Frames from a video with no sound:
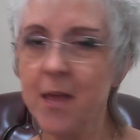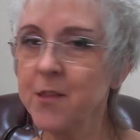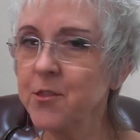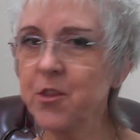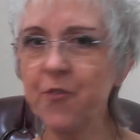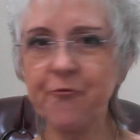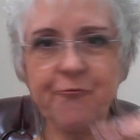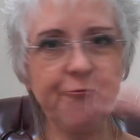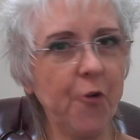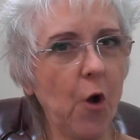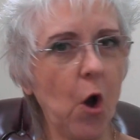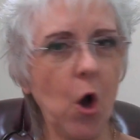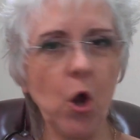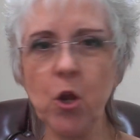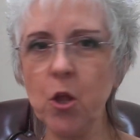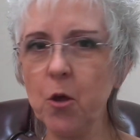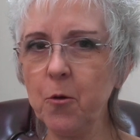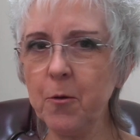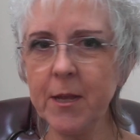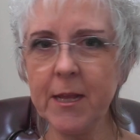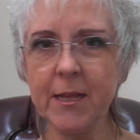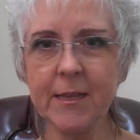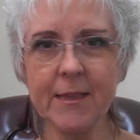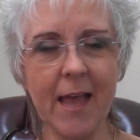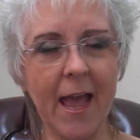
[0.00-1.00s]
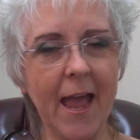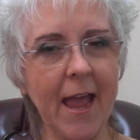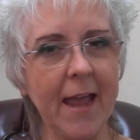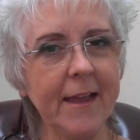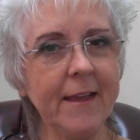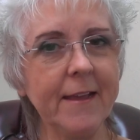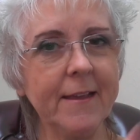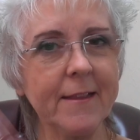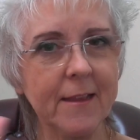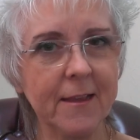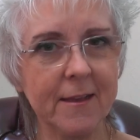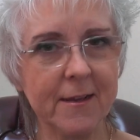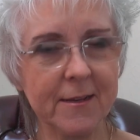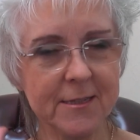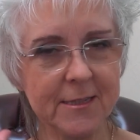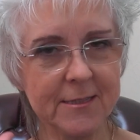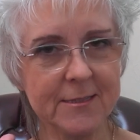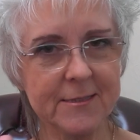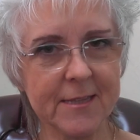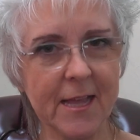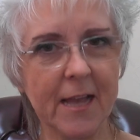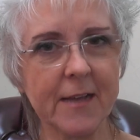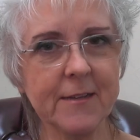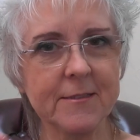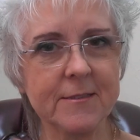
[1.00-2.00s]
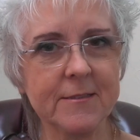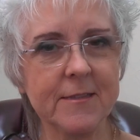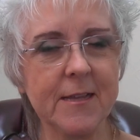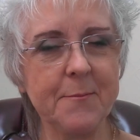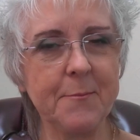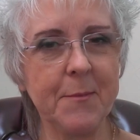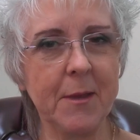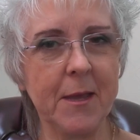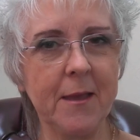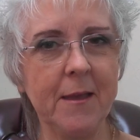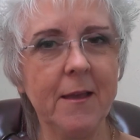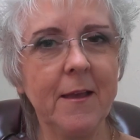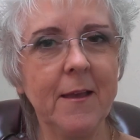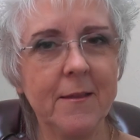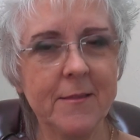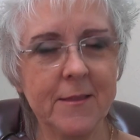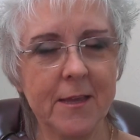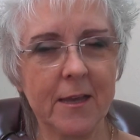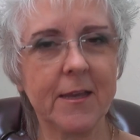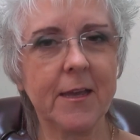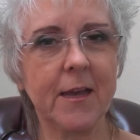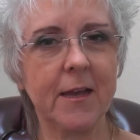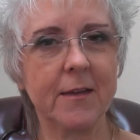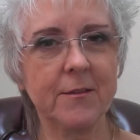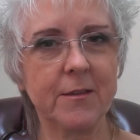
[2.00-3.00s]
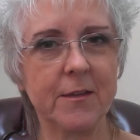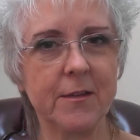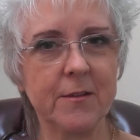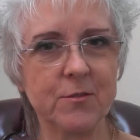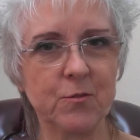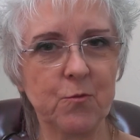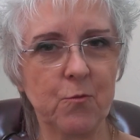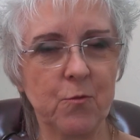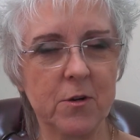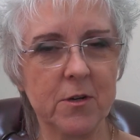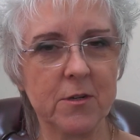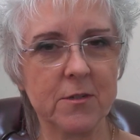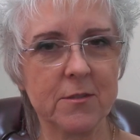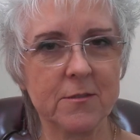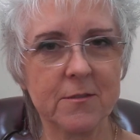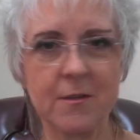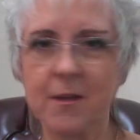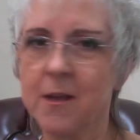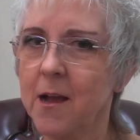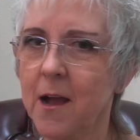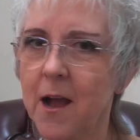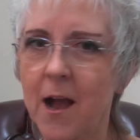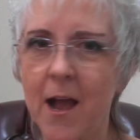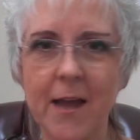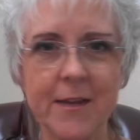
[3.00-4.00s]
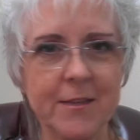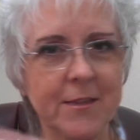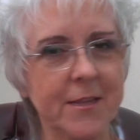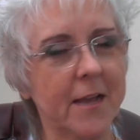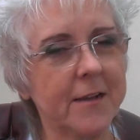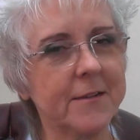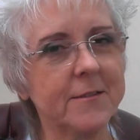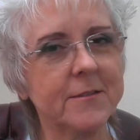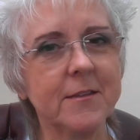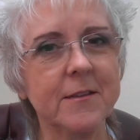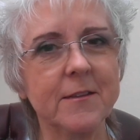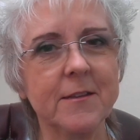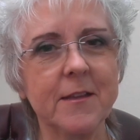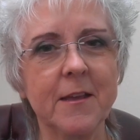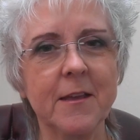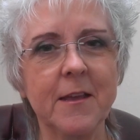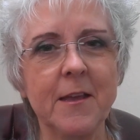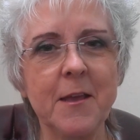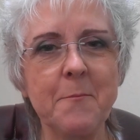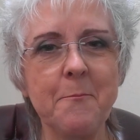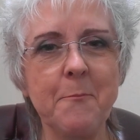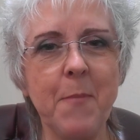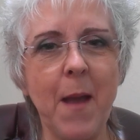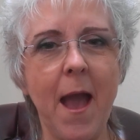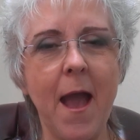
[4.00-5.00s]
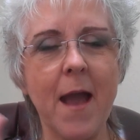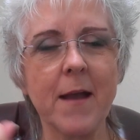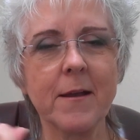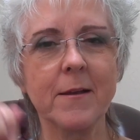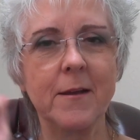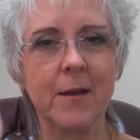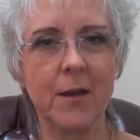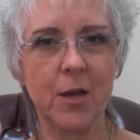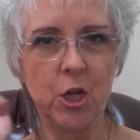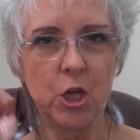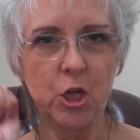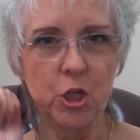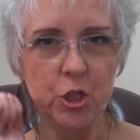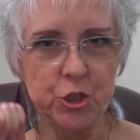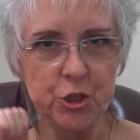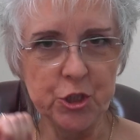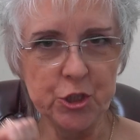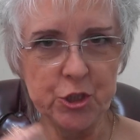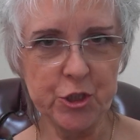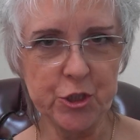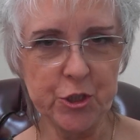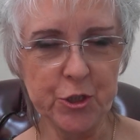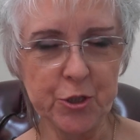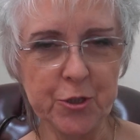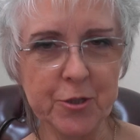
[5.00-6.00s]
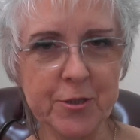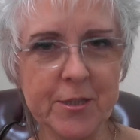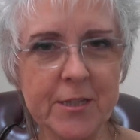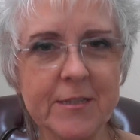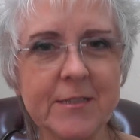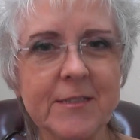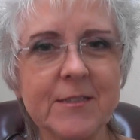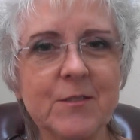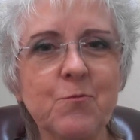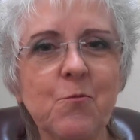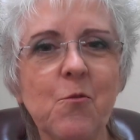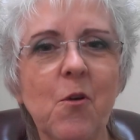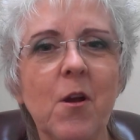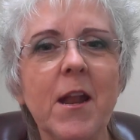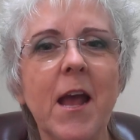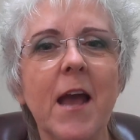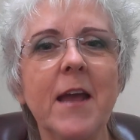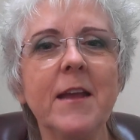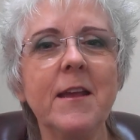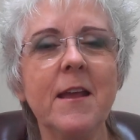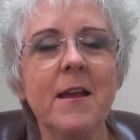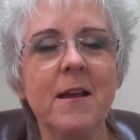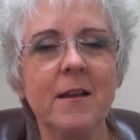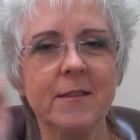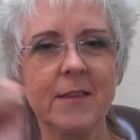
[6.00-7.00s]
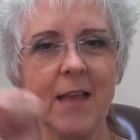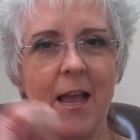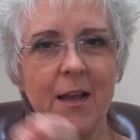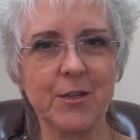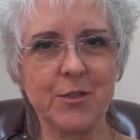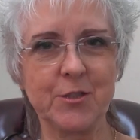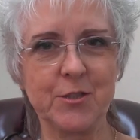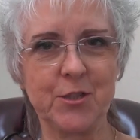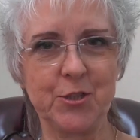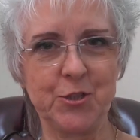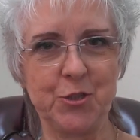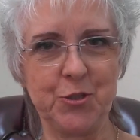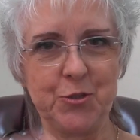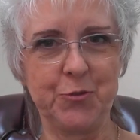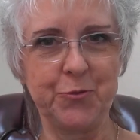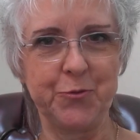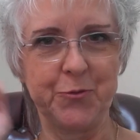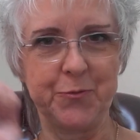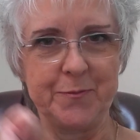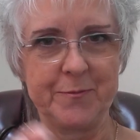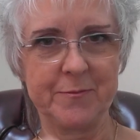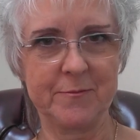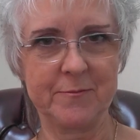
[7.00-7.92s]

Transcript: The following day, he's texting me, the cat is worse. I texted him back, do this what I texted you.